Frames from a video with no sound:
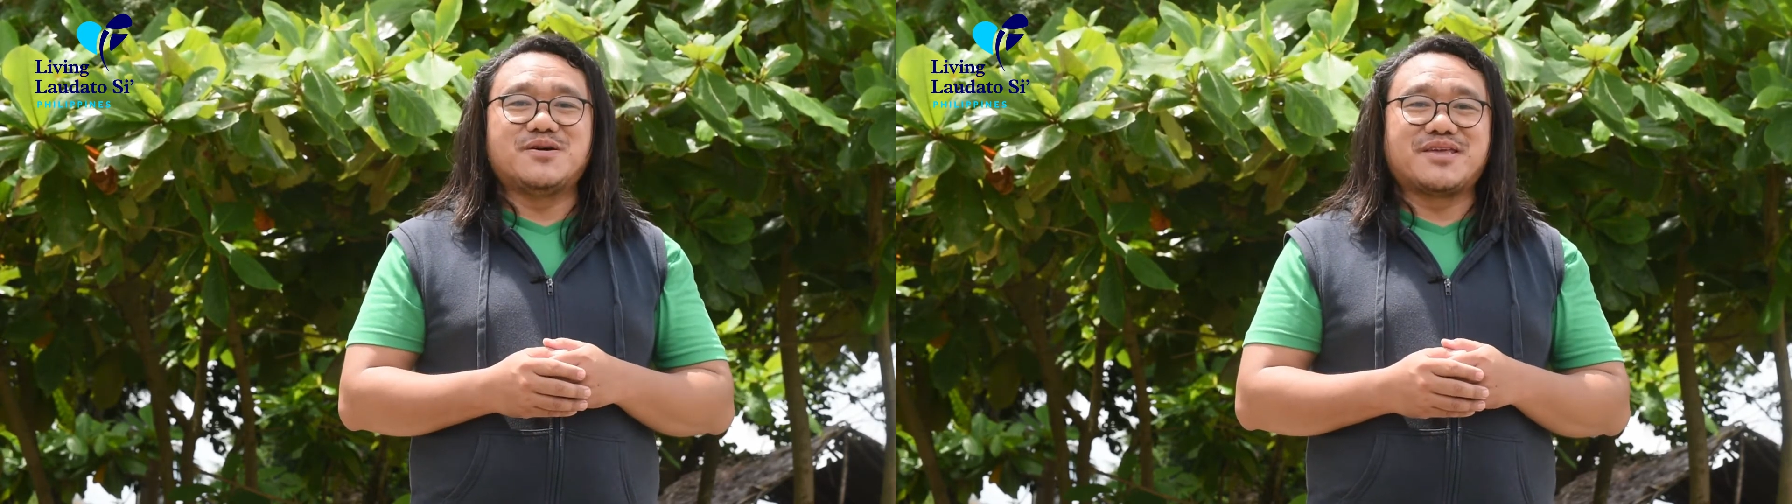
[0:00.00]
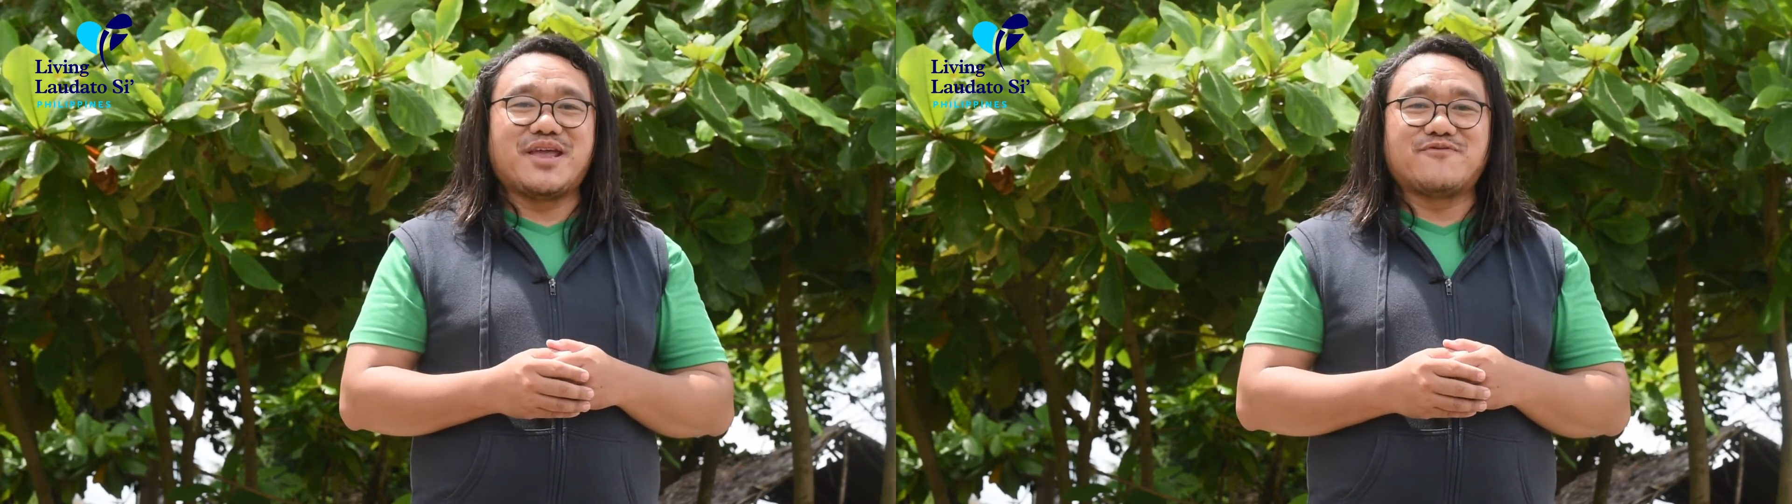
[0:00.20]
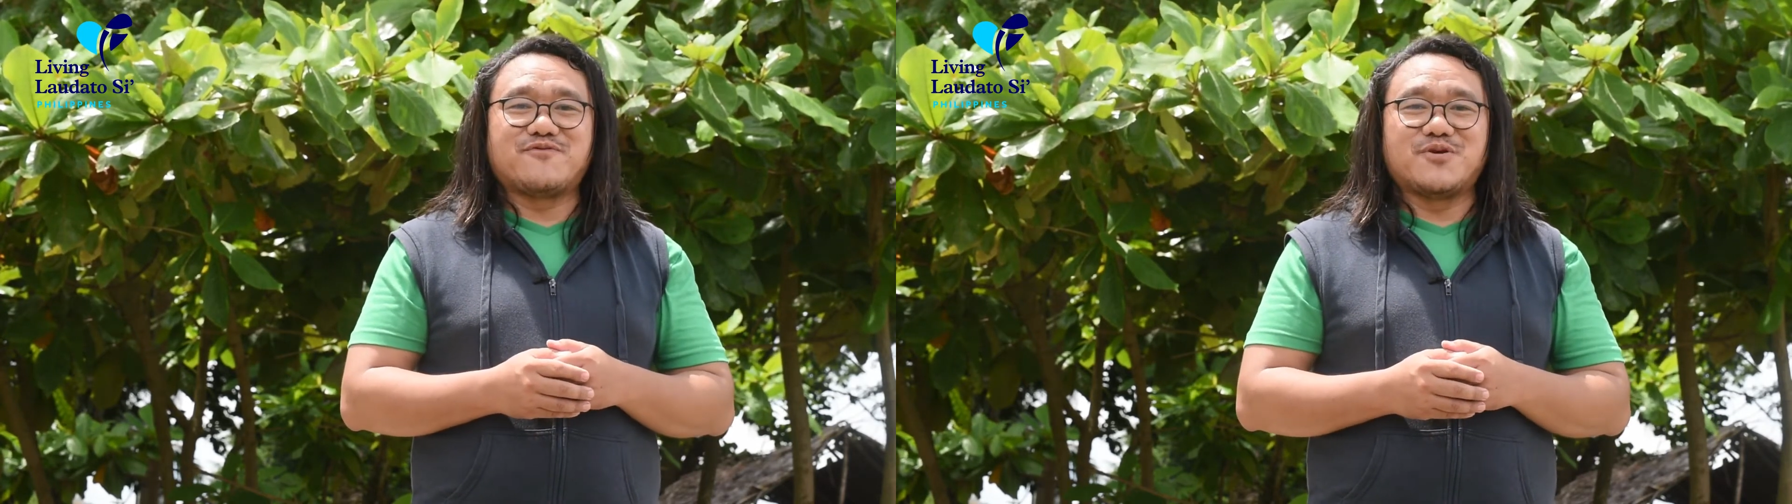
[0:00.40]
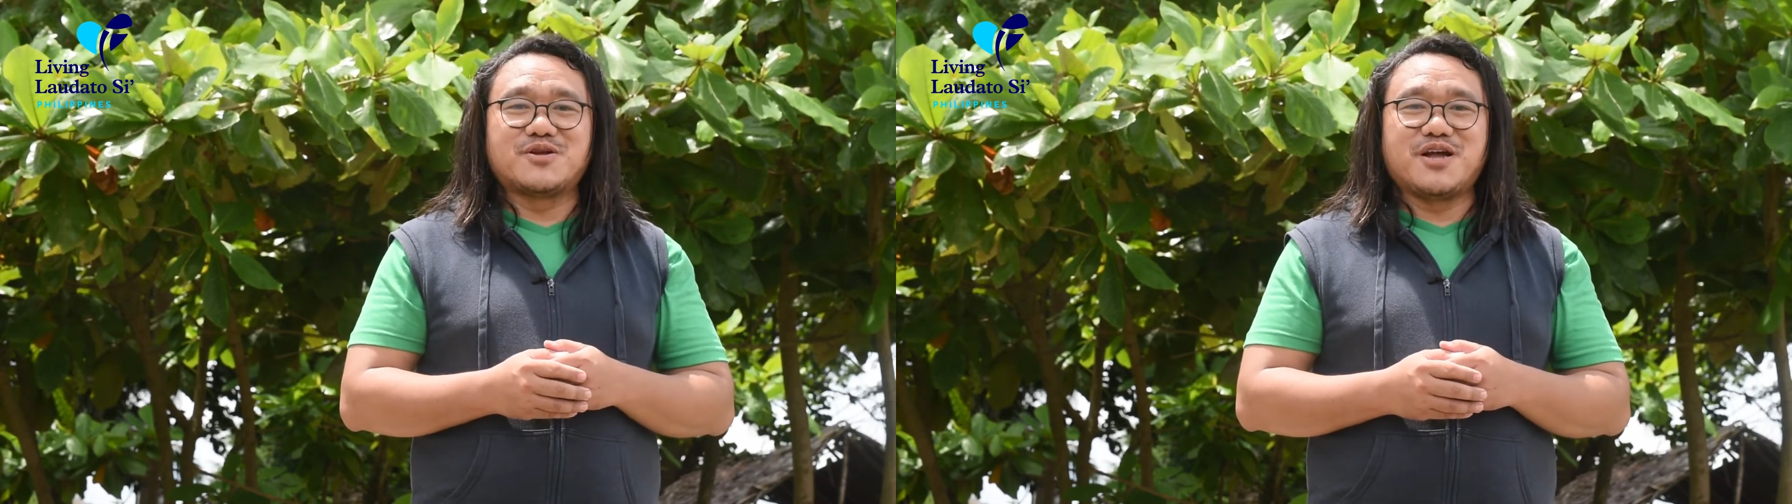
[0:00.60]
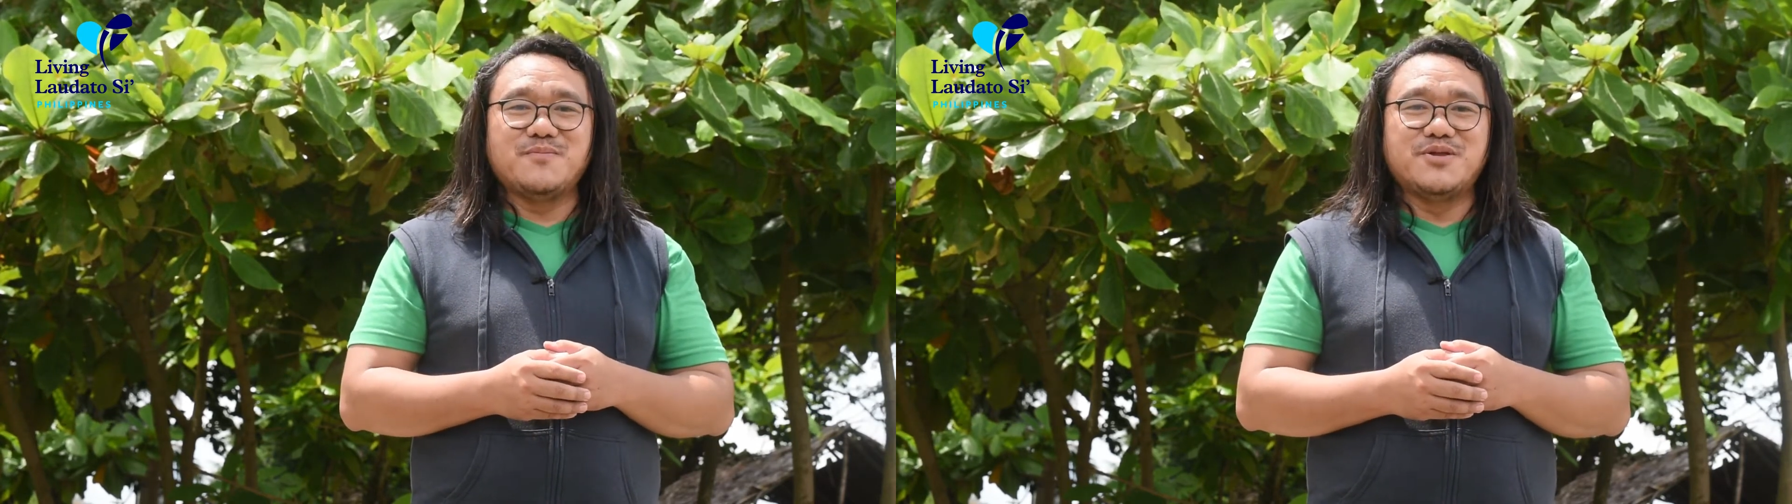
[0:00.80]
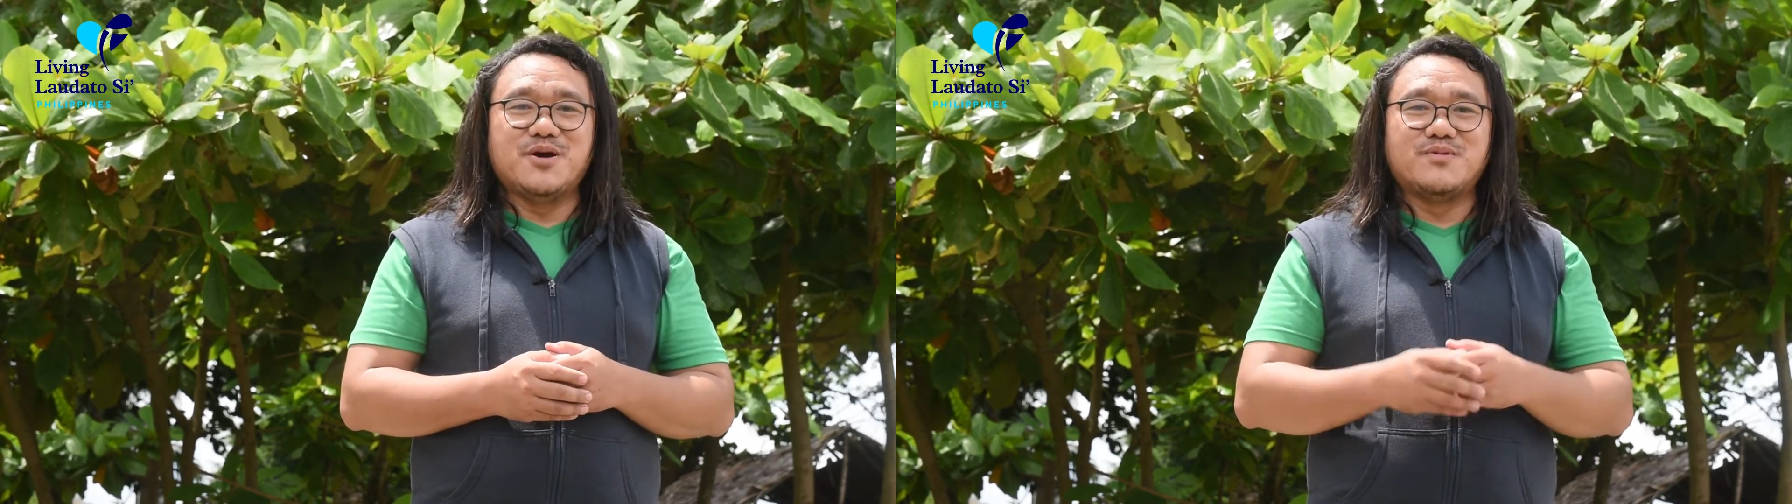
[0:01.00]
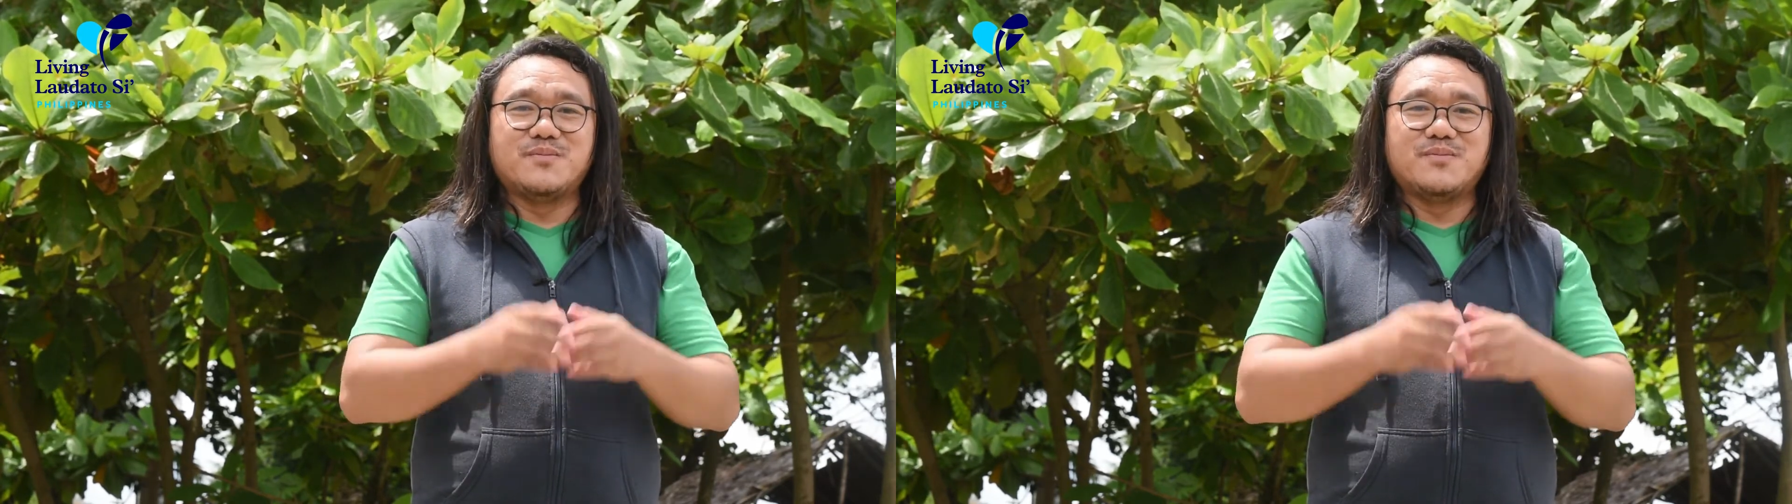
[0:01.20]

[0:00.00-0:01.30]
on Care for a Common Home,